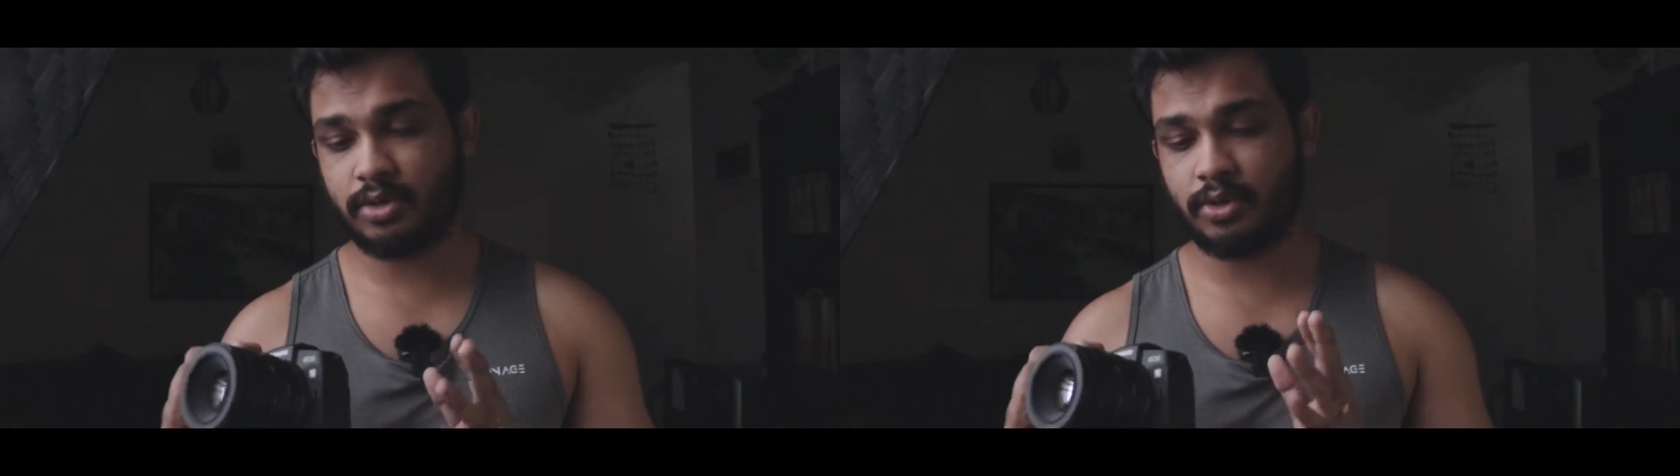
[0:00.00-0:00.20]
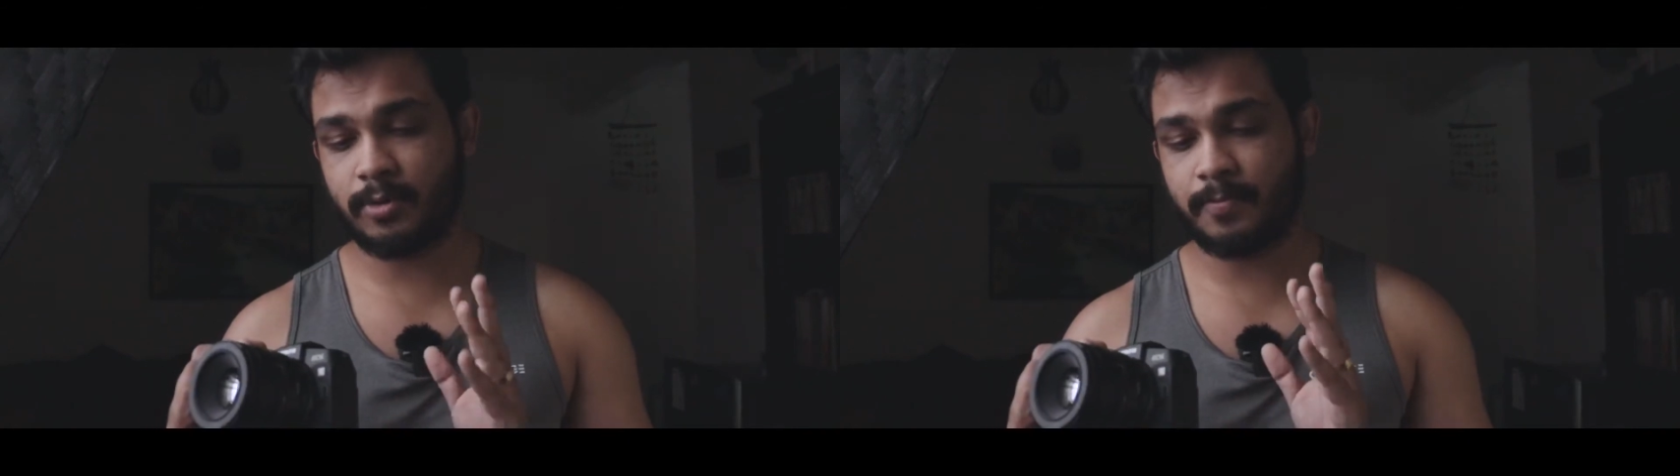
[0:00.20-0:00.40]

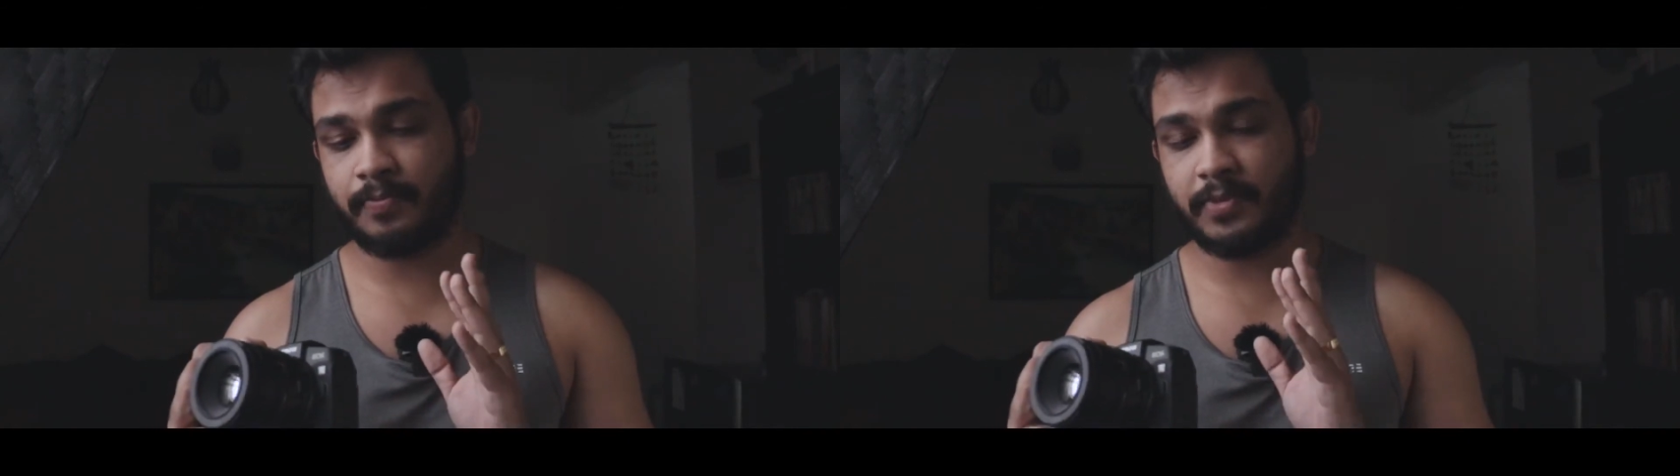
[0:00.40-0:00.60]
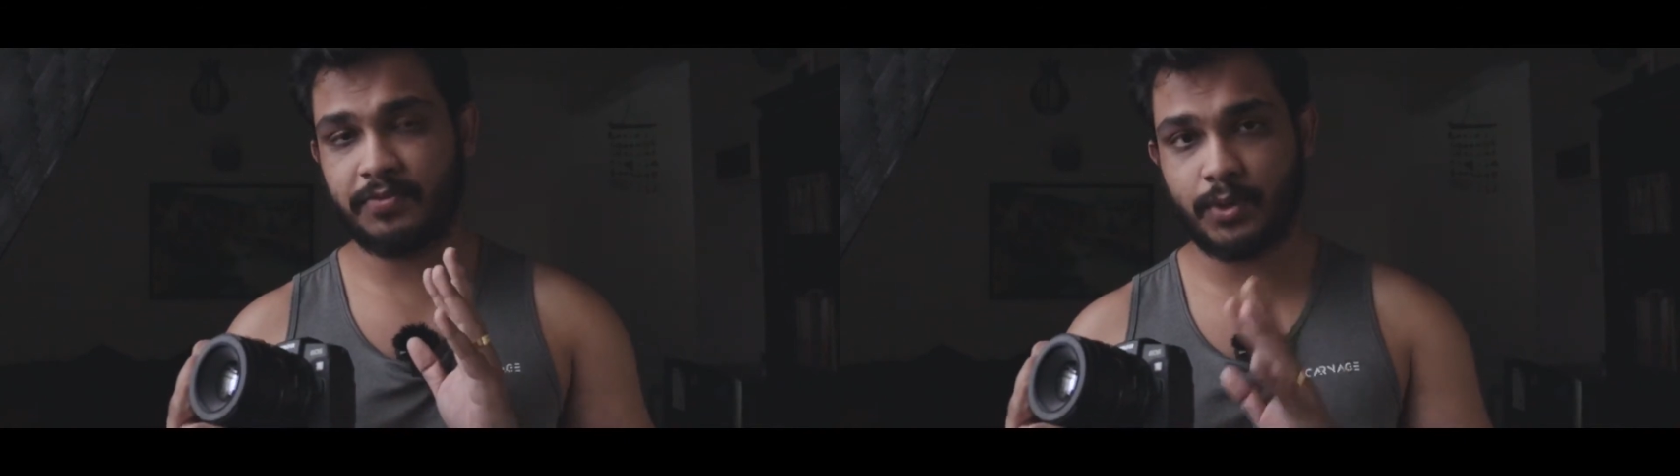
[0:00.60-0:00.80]

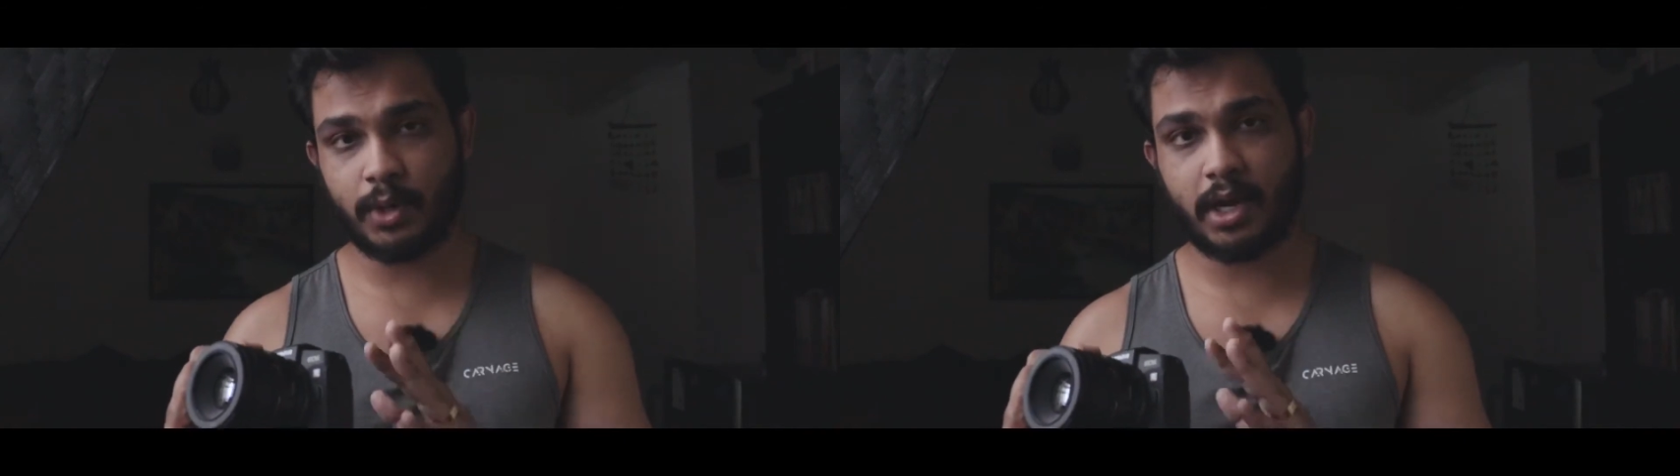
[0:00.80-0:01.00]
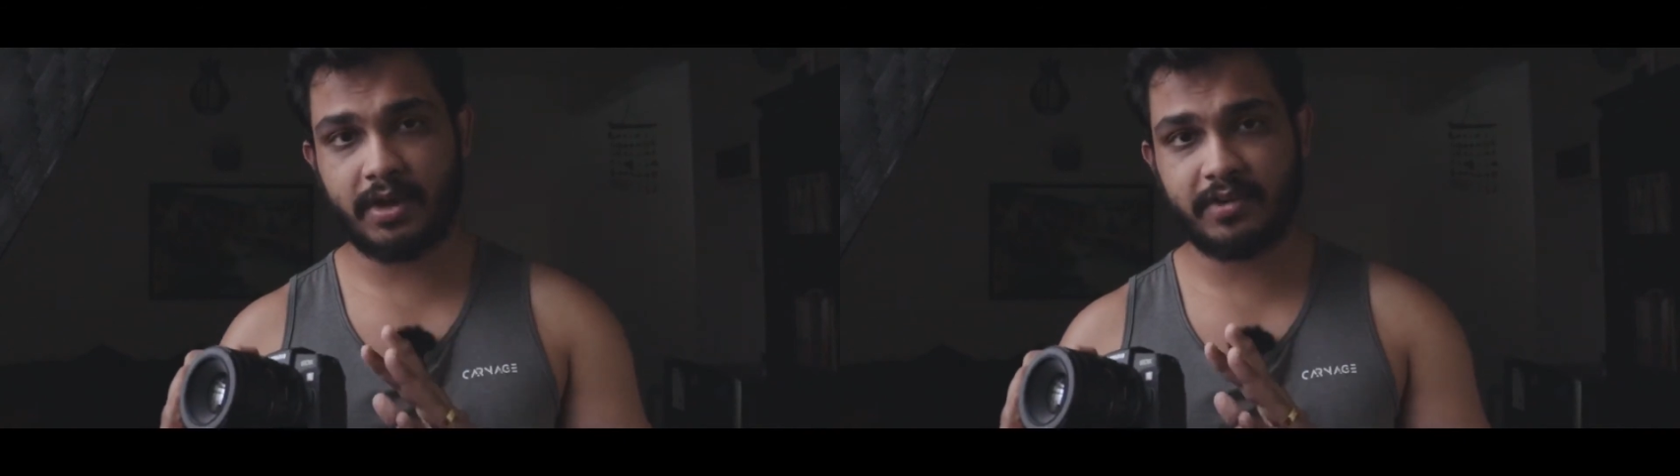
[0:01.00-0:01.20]
So
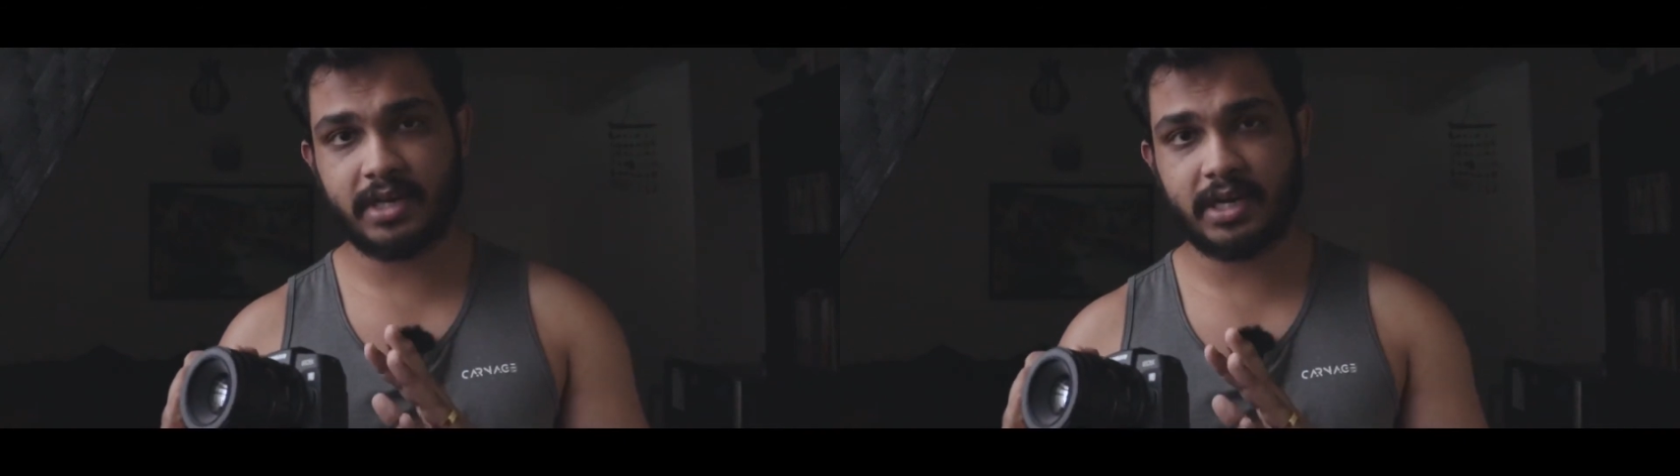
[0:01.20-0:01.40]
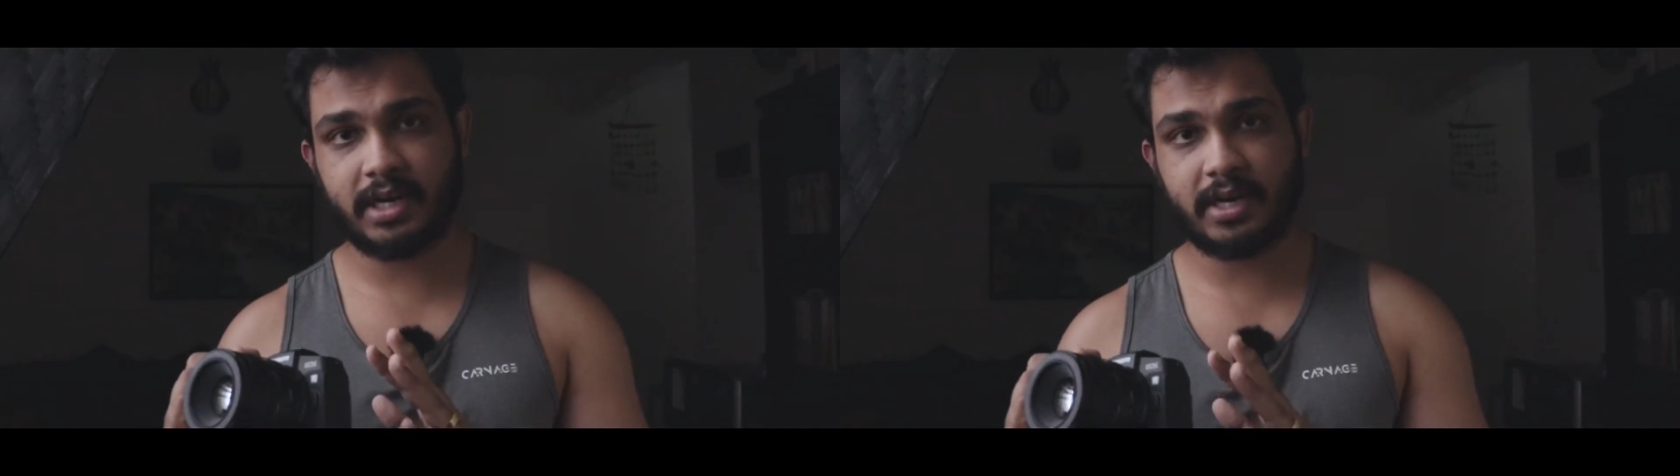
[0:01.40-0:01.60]
if you are
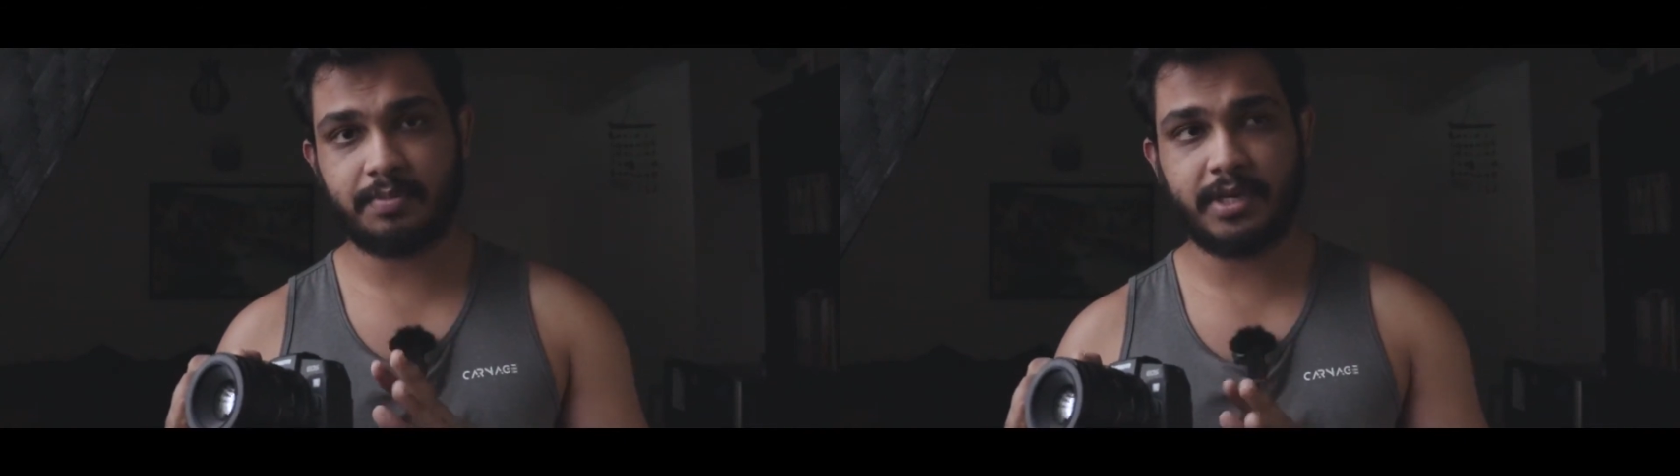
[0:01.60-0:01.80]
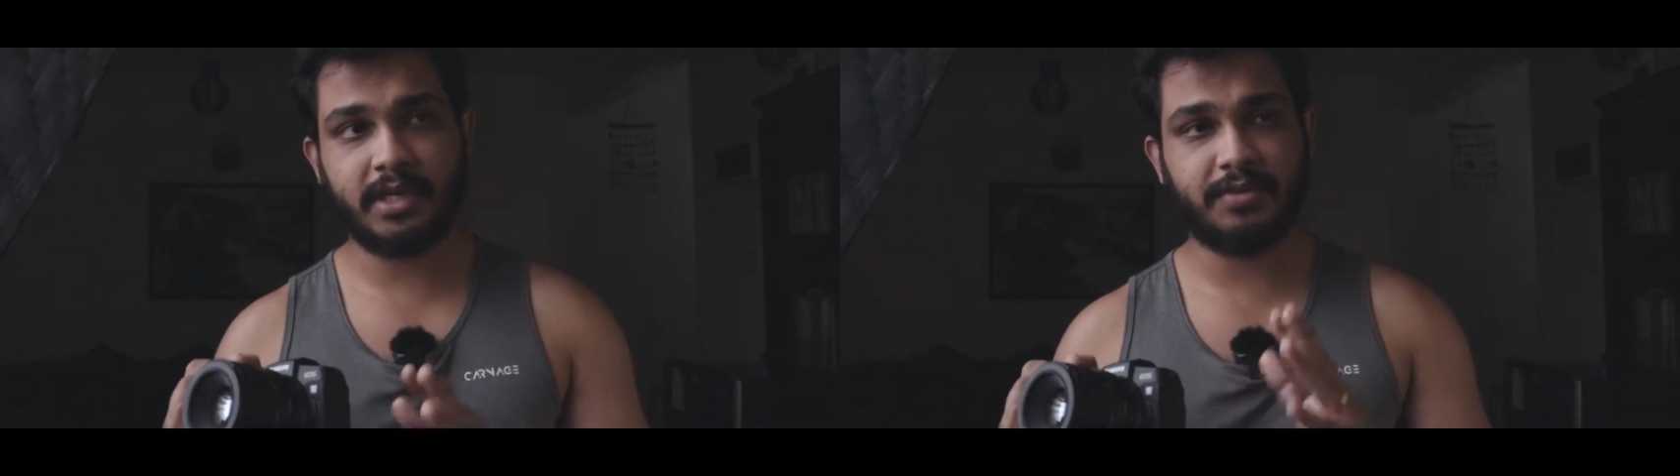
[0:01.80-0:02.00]
having an
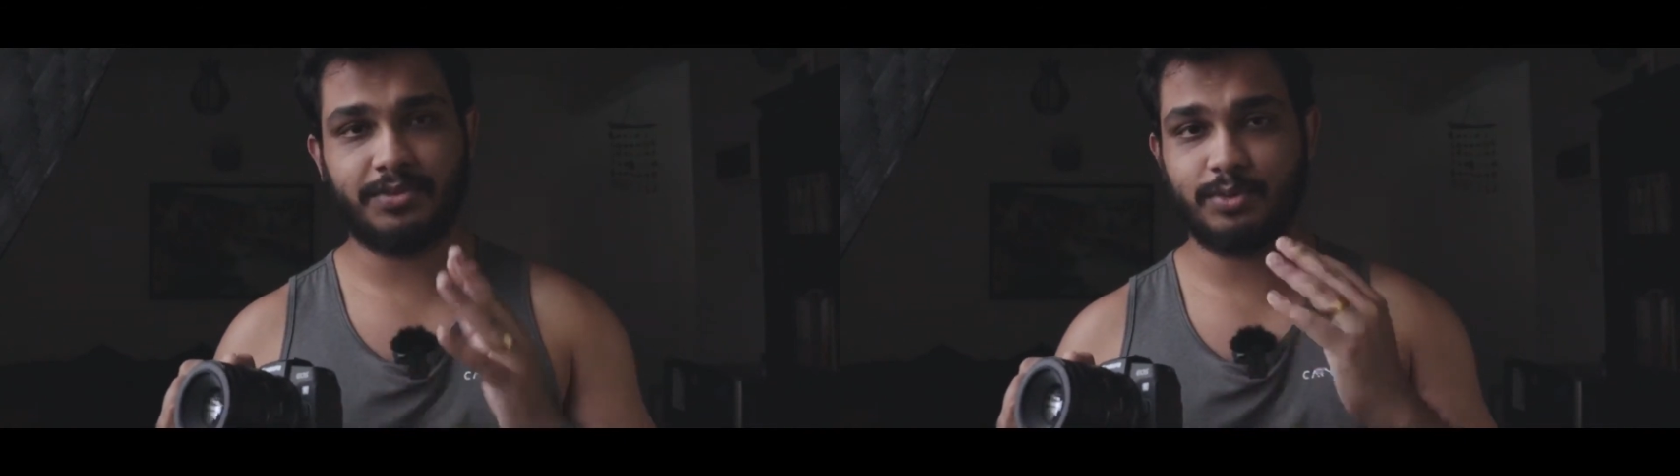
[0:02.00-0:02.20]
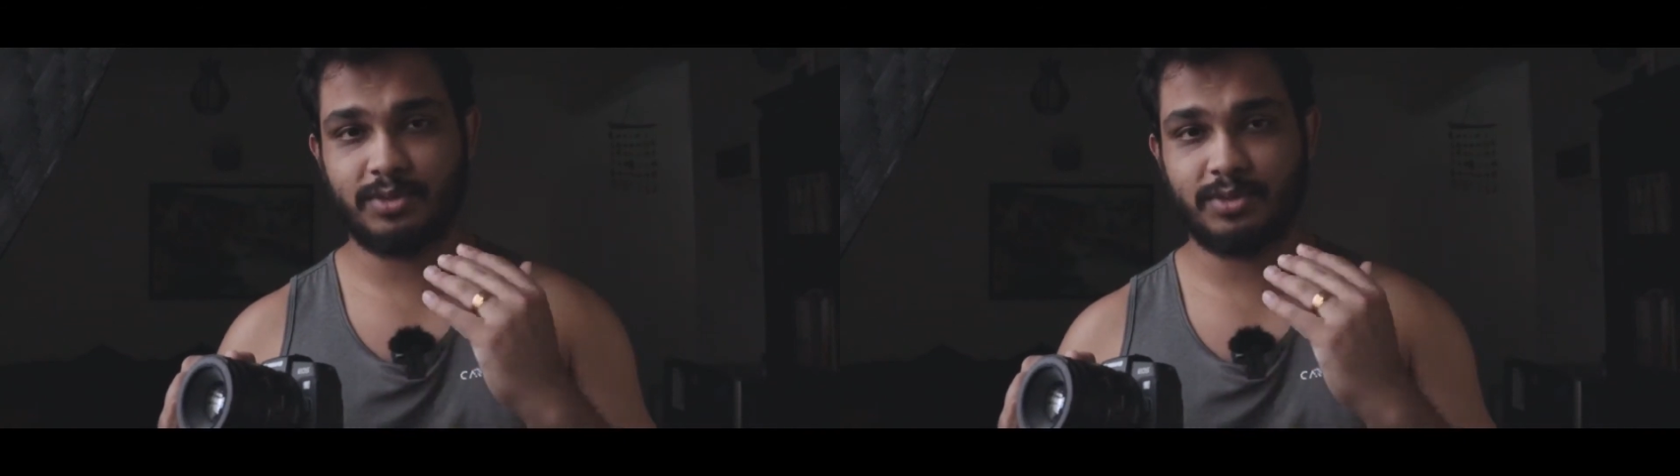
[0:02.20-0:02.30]
RP,